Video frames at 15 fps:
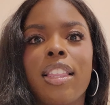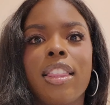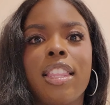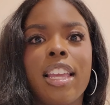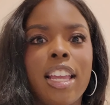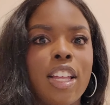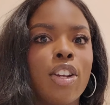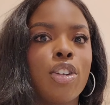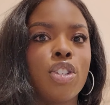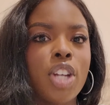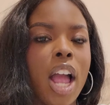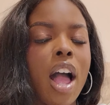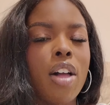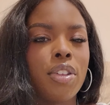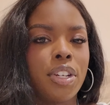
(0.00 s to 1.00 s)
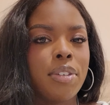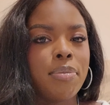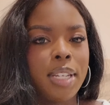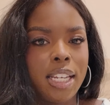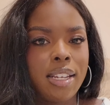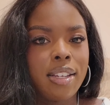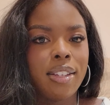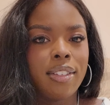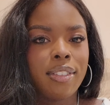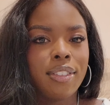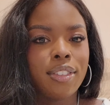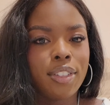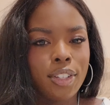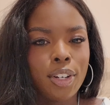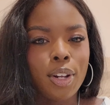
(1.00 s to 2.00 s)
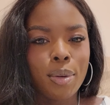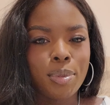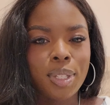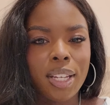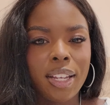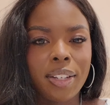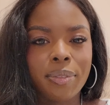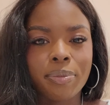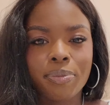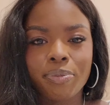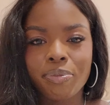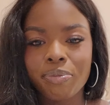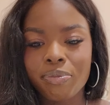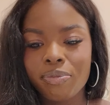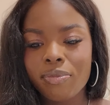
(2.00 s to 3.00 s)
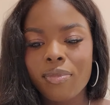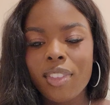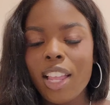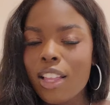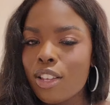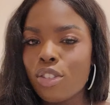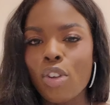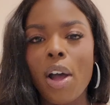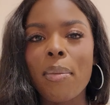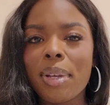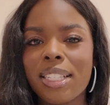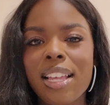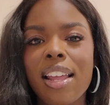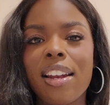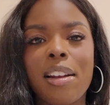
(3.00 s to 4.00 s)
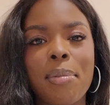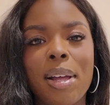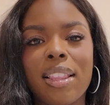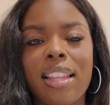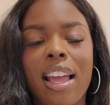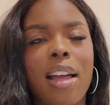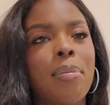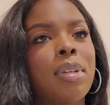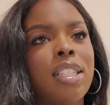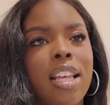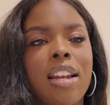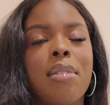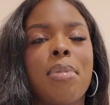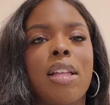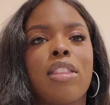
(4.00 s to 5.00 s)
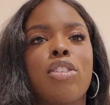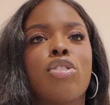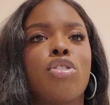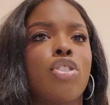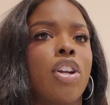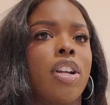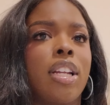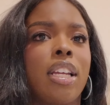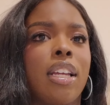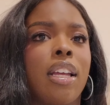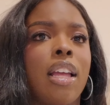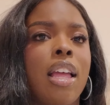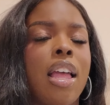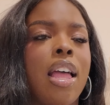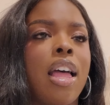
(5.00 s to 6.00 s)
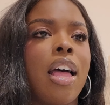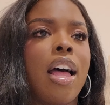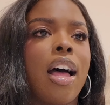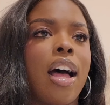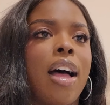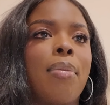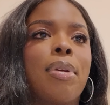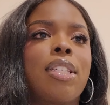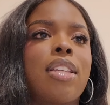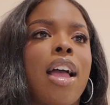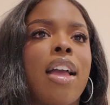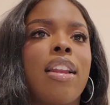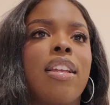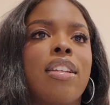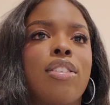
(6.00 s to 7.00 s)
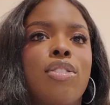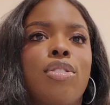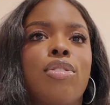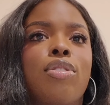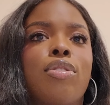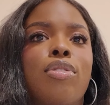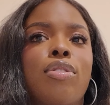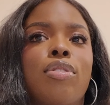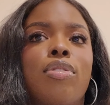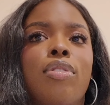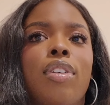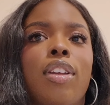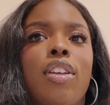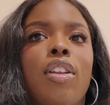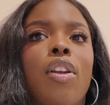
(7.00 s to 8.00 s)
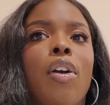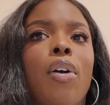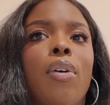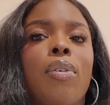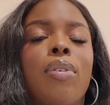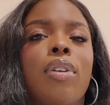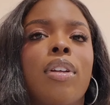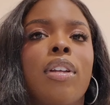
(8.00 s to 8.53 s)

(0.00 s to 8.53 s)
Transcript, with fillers: the inner child in me. You know what I'm saying? so I'm excited about that. I'm excited about this journey. I'm excited to, you know,